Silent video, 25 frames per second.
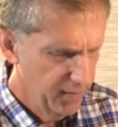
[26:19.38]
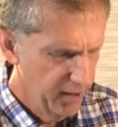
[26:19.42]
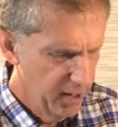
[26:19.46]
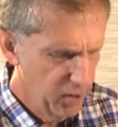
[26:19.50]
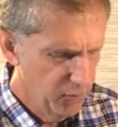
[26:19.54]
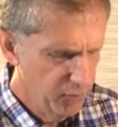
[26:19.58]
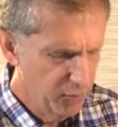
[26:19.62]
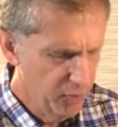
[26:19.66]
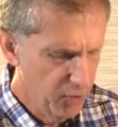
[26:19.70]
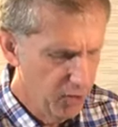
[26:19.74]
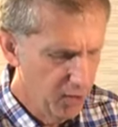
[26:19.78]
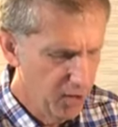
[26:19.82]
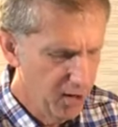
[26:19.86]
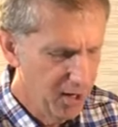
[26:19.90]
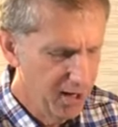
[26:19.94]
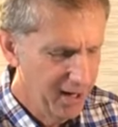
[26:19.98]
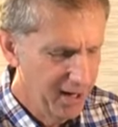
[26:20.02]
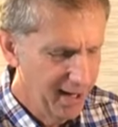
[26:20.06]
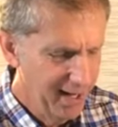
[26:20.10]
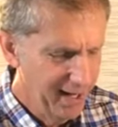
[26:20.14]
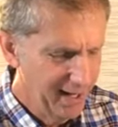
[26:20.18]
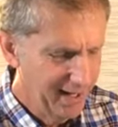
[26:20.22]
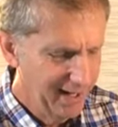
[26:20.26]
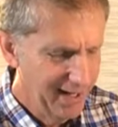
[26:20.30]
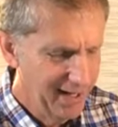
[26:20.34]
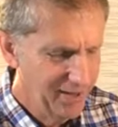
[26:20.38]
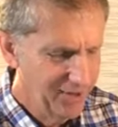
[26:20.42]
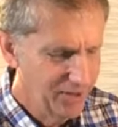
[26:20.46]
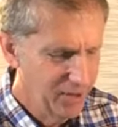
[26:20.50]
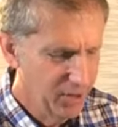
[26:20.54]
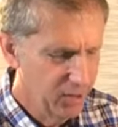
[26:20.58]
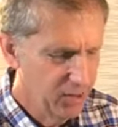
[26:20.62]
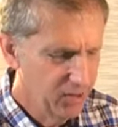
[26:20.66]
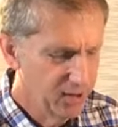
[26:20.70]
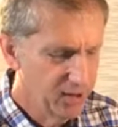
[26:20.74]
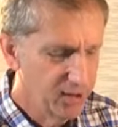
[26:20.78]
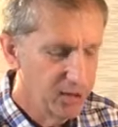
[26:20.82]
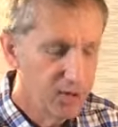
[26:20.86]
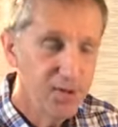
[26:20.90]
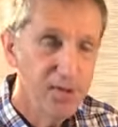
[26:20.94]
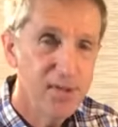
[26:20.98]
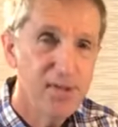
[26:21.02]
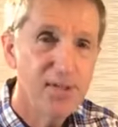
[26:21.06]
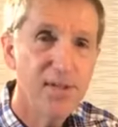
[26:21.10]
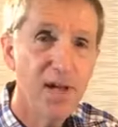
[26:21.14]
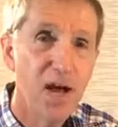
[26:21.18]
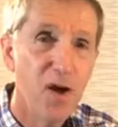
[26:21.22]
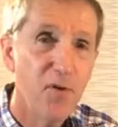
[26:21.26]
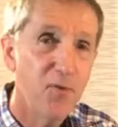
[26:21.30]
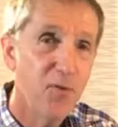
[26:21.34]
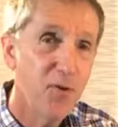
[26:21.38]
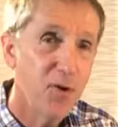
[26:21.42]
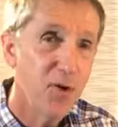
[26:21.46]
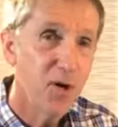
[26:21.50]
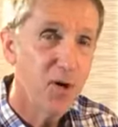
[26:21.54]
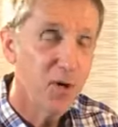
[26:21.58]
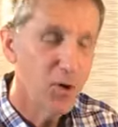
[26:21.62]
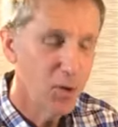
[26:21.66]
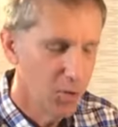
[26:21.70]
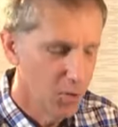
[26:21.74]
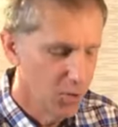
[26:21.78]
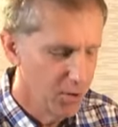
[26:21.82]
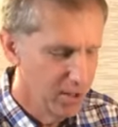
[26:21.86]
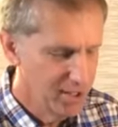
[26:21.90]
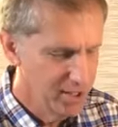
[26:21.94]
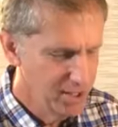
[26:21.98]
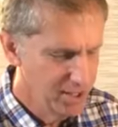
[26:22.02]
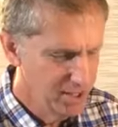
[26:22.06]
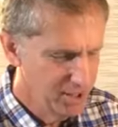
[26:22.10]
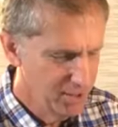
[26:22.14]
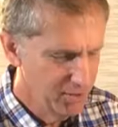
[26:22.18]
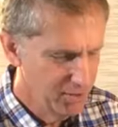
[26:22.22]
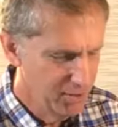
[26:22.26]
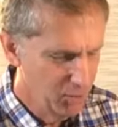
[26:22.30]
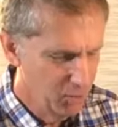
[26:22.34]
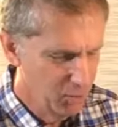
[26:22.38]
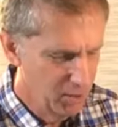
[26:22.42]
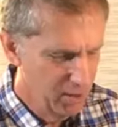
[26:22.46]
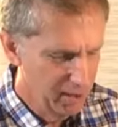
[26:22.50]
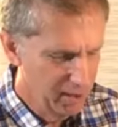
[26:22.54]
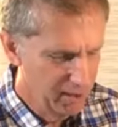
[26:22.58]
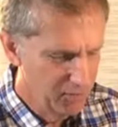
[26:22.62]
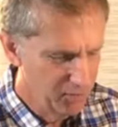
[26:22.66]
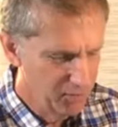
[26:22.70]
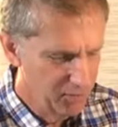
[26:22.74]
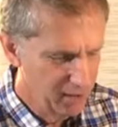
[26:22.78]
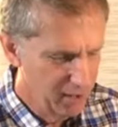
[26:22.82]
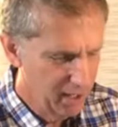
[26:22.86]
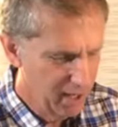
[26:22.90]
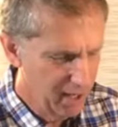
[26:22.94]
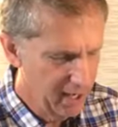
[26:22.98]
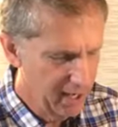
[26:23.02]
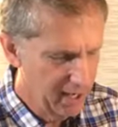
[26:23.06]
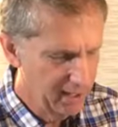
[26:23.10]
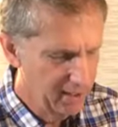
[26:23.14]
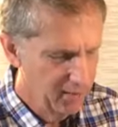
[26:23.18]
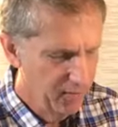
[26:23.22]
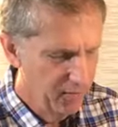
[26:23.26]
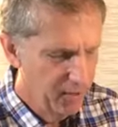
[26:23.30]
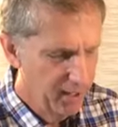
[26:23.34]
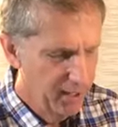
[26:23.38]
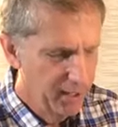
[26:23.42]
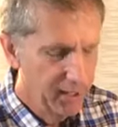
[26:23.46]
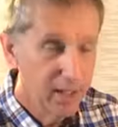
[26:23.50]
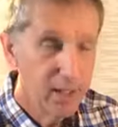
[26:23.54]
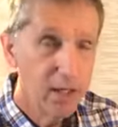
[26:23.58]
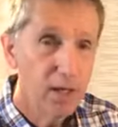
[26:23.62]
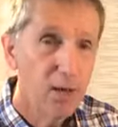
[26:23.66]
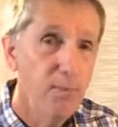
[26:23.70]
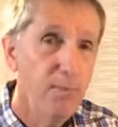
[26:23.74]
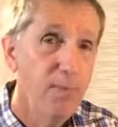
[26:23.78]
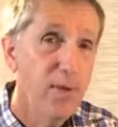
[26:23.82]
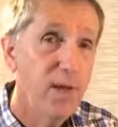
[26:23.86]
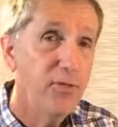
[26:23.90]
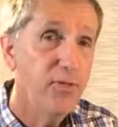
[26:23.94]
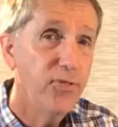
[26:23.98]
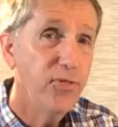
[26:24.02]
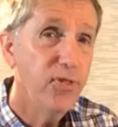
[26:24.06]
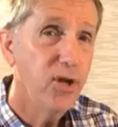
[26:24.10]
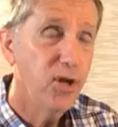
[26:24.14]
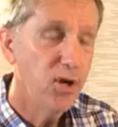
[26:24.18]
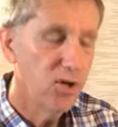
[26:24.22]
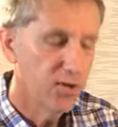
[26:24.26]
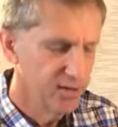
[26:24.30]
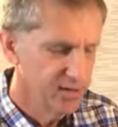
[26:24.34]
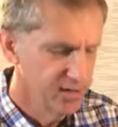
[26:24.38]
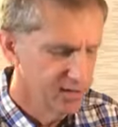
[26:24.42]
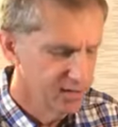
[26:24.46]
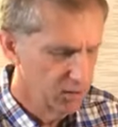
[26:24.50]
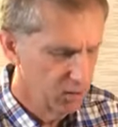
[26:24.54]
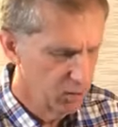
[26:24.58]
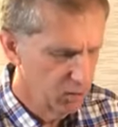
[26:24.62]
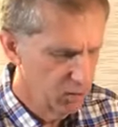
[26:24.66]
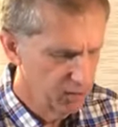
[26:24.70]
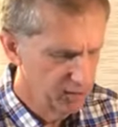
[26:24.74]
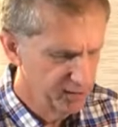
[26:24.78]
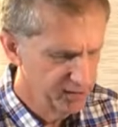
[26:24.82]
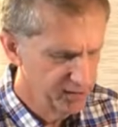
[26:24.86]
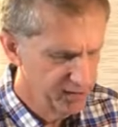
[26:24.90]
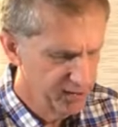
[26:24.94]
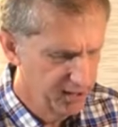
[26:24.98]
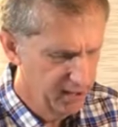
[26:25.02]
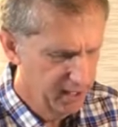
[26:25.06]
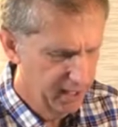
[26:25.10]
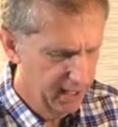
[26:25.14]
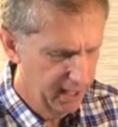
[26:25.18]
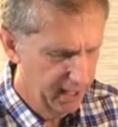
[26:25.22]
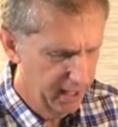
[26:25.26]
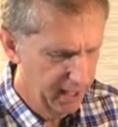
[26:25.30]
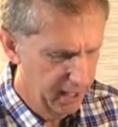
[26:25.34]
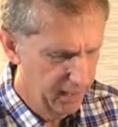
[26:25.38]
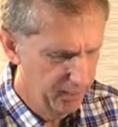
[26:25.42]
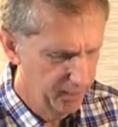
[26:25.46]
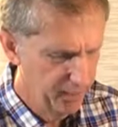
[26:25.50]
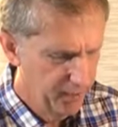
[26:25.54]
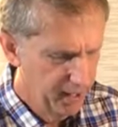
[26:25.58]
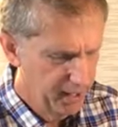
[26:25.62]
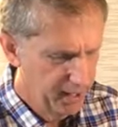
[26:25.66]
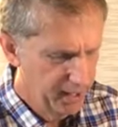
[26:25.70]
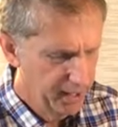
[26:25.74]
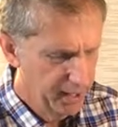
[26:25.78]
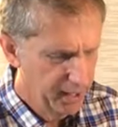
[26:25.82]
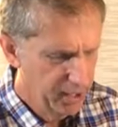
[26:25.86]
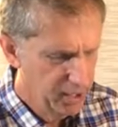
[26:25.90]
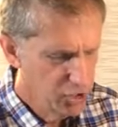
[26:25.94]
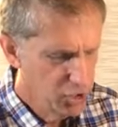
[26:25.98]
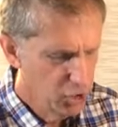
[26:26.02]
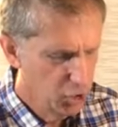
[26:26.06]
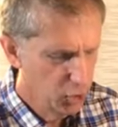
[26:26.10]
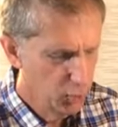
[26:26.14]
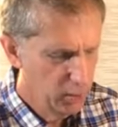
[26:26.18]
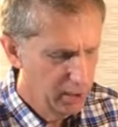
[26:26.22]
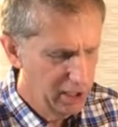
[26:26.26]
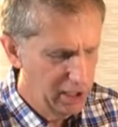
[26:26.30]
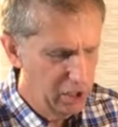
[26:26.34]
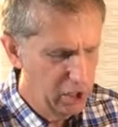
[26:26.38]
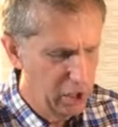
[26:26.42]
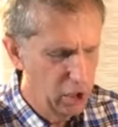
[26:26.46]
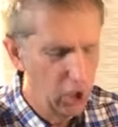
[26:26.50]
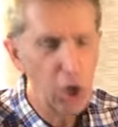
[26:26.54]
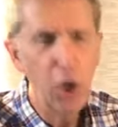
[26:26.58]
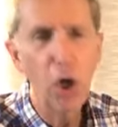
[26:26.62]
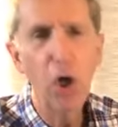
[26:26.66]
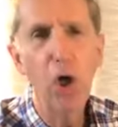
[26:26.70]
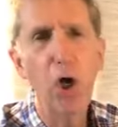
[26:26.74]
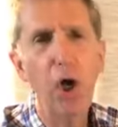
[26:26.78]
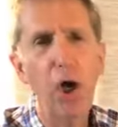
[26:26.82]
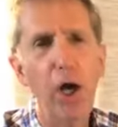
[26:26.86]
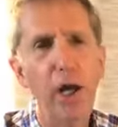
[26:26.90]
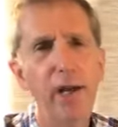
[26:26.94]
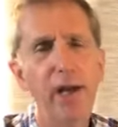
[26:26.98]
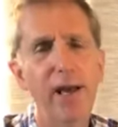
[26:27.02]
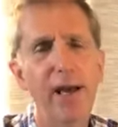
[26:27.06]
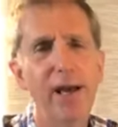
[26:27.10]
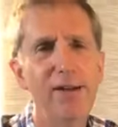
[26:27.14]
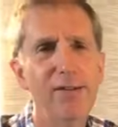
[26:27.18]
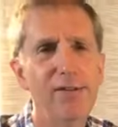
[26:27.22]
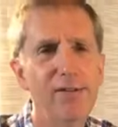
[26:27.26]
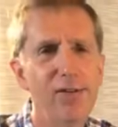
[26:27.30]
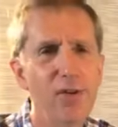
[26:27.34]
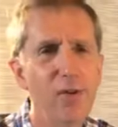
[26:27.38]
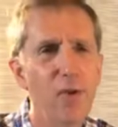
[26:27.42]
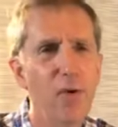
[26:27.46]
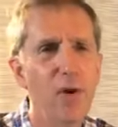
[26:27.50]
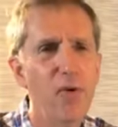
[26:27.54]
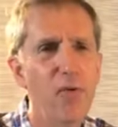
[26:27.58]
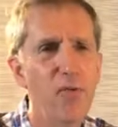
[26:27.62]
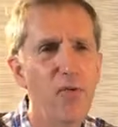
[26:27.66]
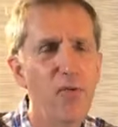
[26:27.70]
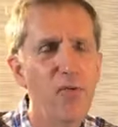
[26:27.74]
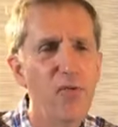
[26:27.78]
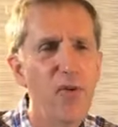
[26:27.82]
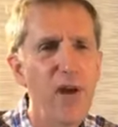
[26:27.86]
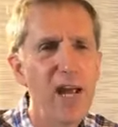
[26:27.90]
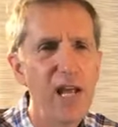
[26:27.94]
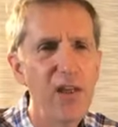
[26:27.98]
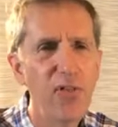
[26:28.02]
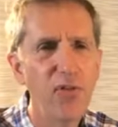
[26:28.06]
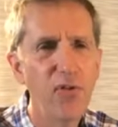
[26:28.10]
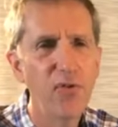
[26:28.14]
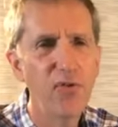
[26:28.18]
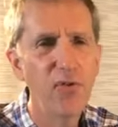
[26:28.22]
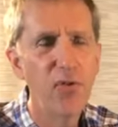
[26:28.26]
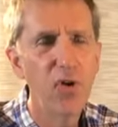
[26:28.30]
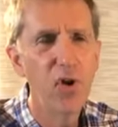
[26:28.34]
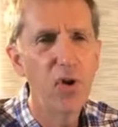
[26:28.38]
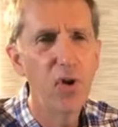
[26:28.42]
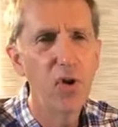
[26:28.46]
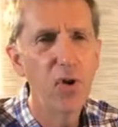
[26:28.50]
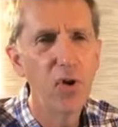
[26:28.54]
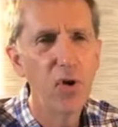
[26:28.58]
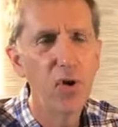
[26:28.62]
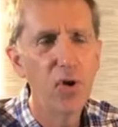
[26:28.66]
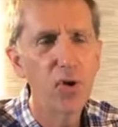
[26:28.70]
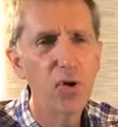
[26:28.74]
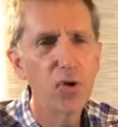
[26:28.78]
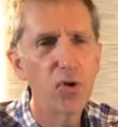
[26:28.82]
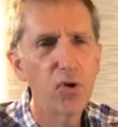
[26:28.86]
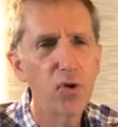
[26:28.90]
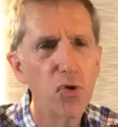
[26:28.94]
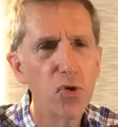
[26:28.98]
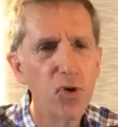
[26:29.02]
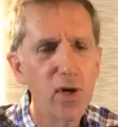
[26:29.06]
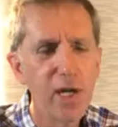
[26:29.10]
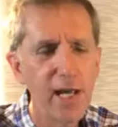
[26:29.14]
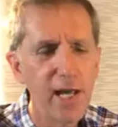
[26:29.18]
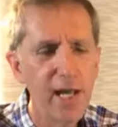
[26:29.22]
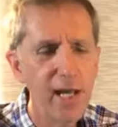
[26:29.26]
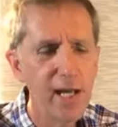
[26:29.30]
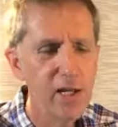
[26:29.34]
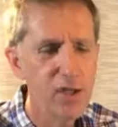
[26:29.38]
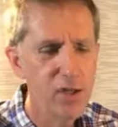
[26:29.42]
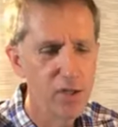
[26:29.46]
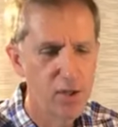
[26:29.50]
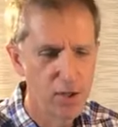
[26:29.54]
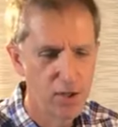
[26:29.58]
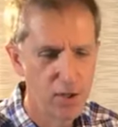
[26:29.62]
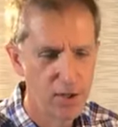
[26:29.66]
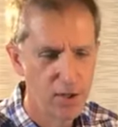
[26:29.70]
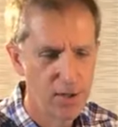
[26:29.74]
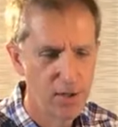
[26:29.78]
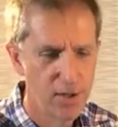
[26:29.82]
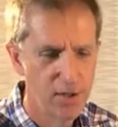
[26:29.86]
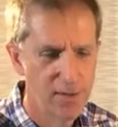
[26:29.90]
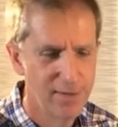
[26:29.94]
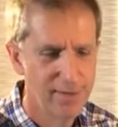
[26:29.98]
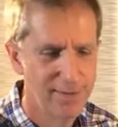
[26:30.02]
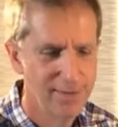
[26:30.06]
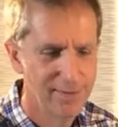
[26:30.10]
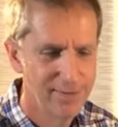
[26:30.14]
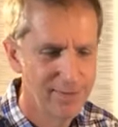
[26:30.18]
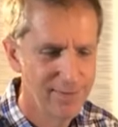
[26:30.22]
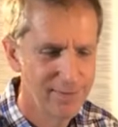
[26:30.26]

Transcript: Therefore, let those who suffer according to the will of God commit their souls to him in doing good as to a faithful creator.